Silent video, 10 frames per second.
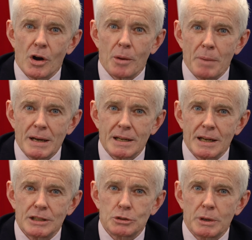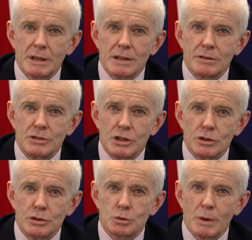On Monday, 28th of
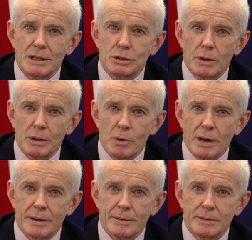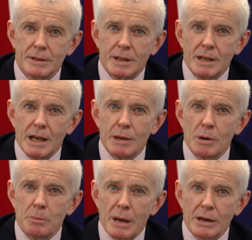June 2021, he
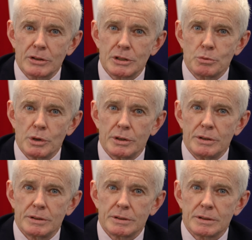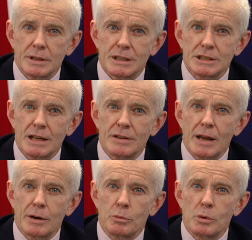went back on his word and stated
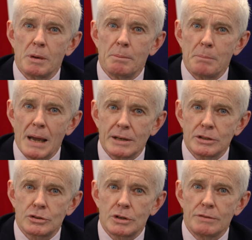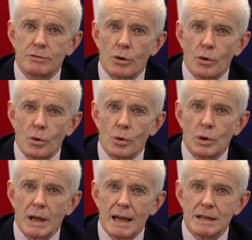that it will be mandatory for
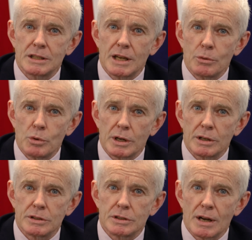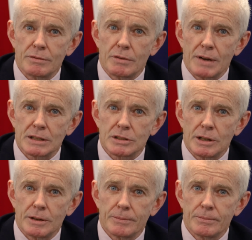all aged care workers to have the
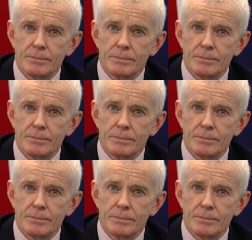vaccine.